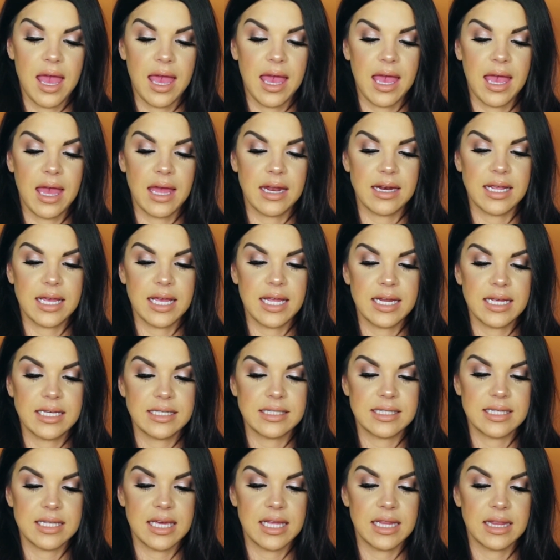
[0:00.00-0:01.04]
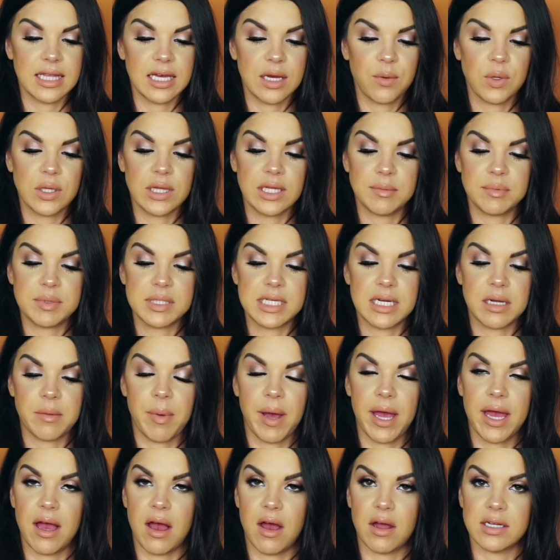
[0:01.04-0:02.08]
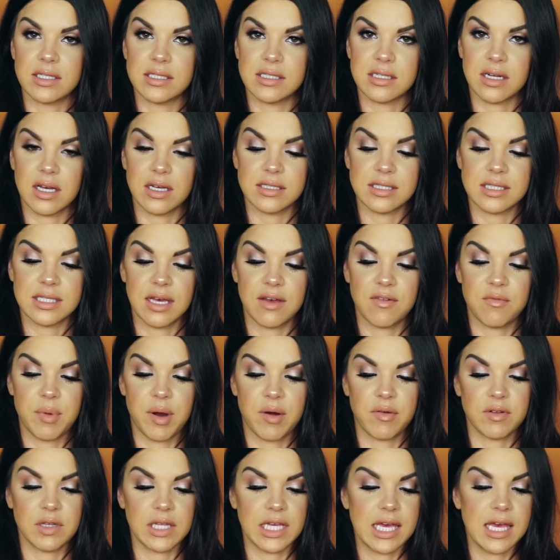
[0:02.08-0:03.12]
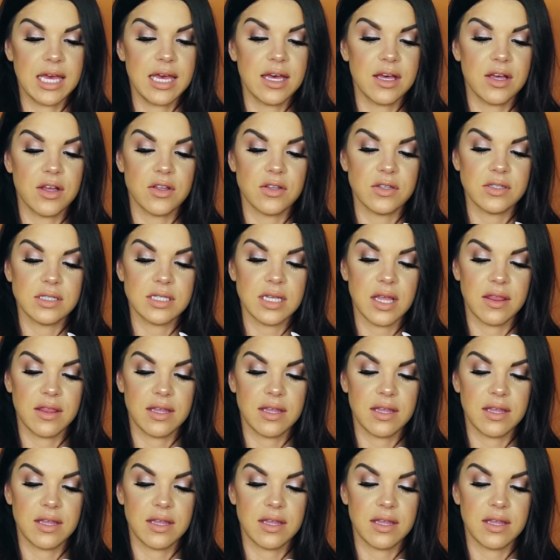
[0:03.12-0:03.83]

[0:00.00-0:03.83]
and it is the liquid lipstick by Anastasia of Beverly Hills.